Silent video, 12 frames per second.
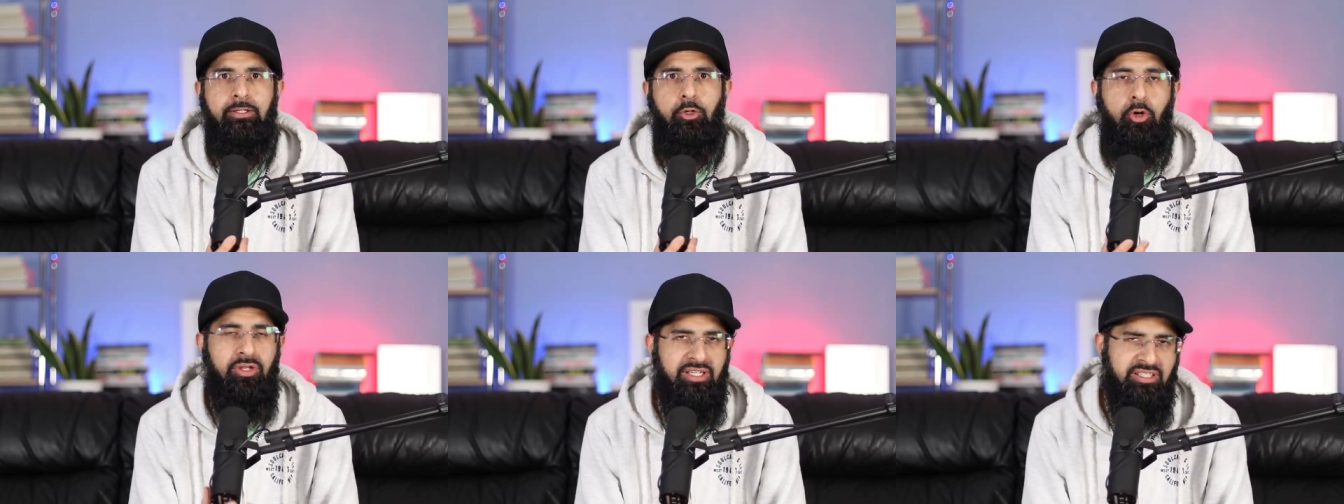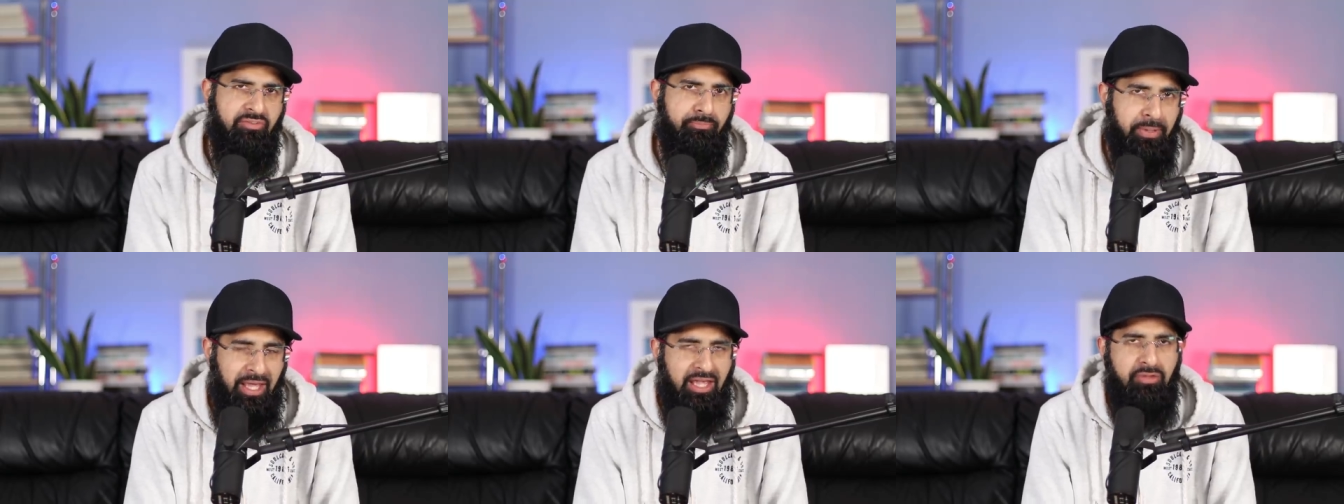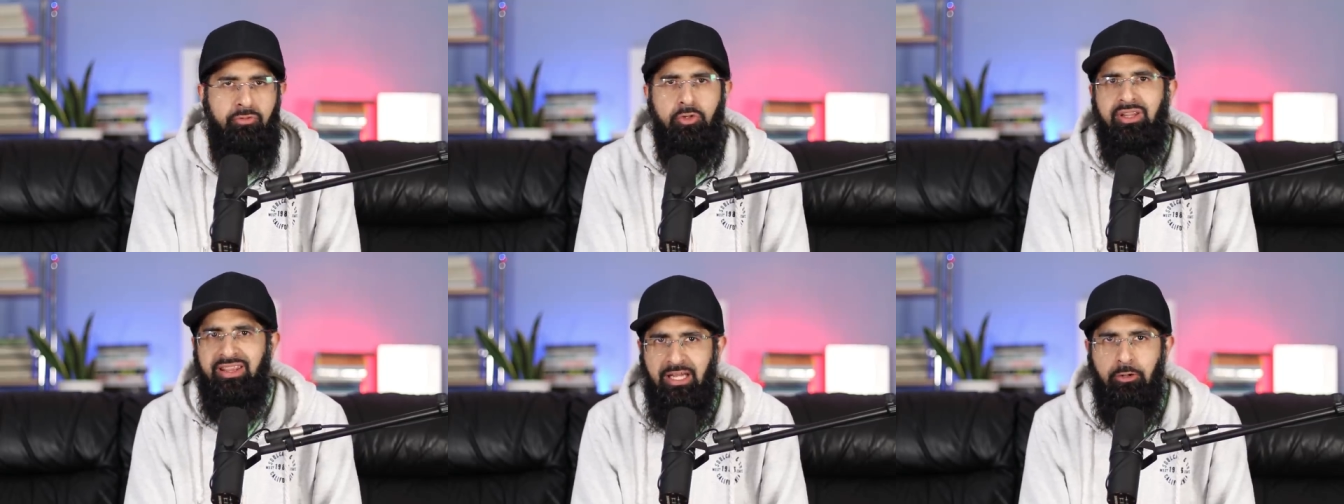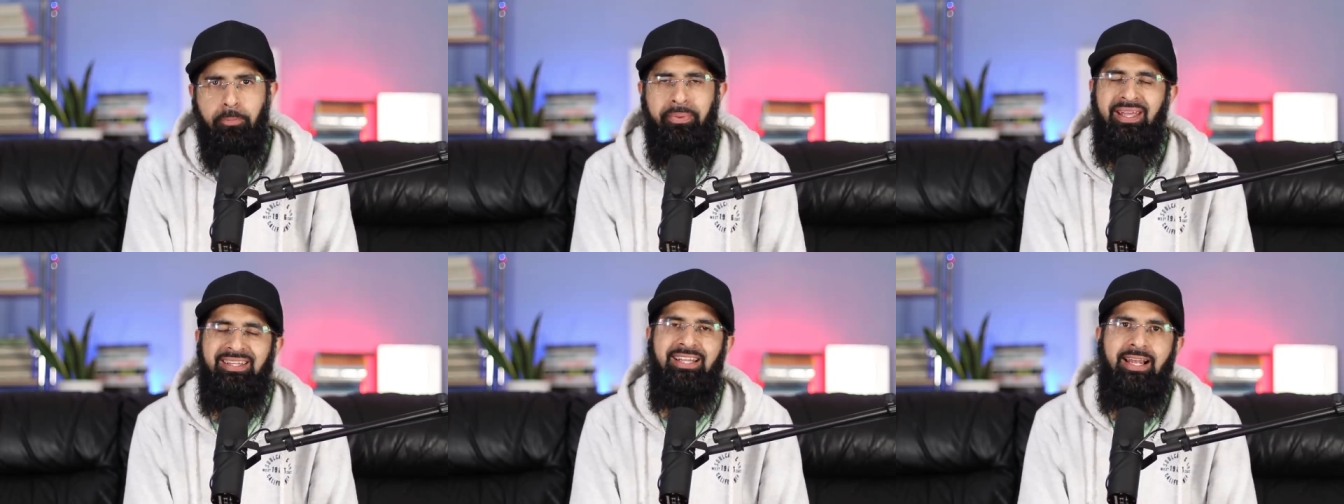Cognitive behavioral
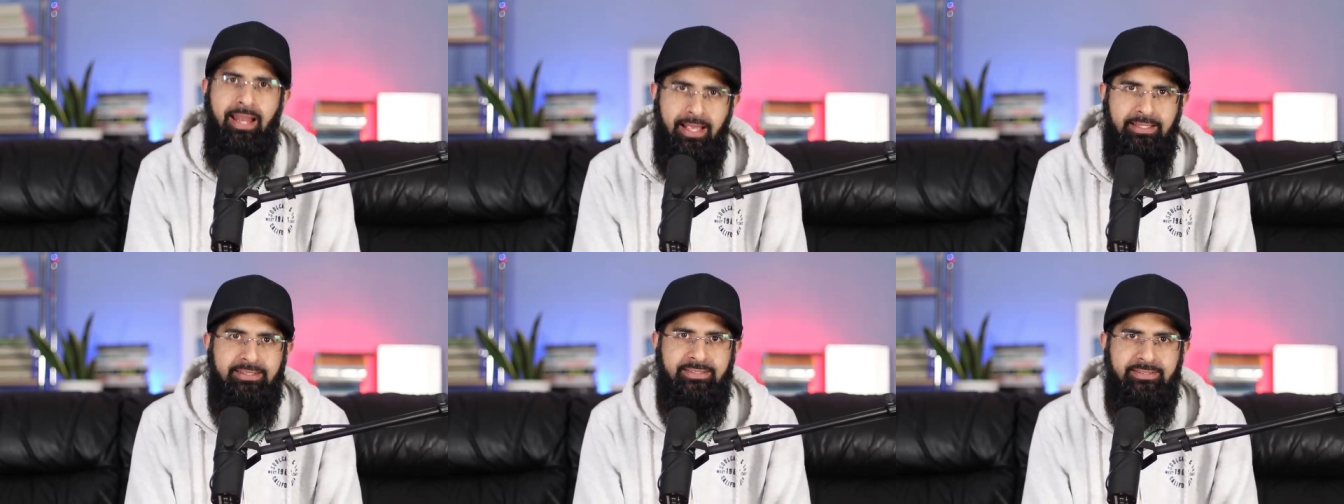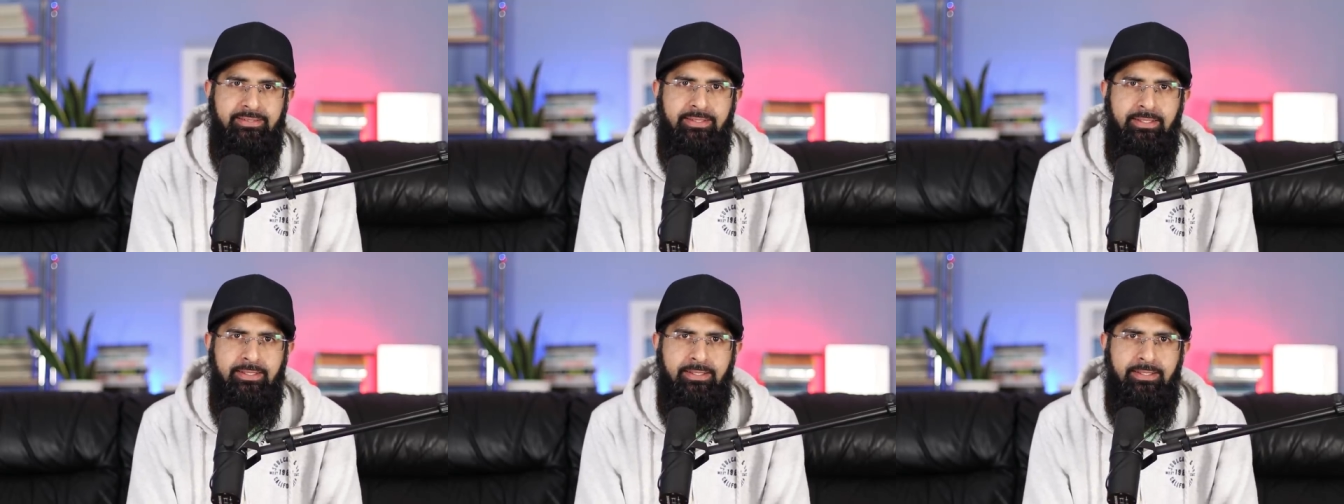therapy and the likes.